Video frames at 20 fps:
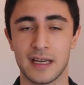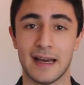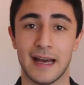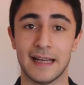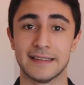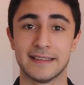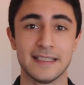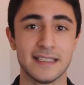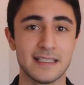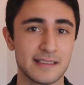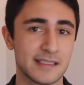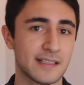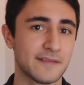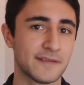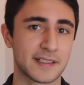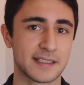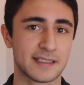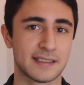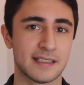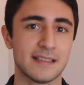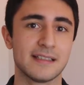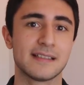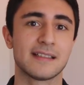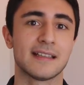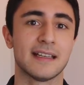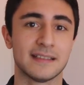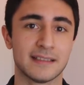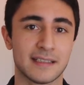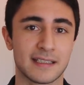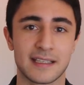and these suffixes
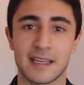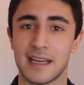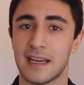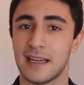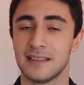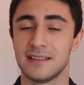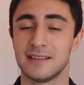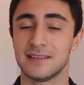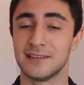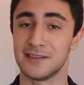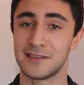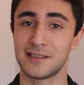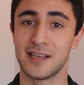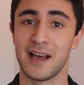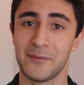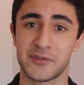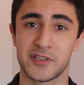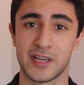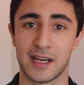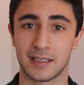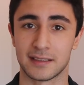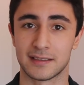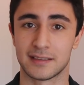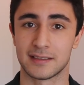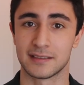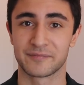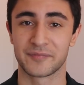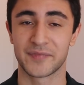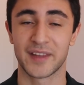indicate the subject.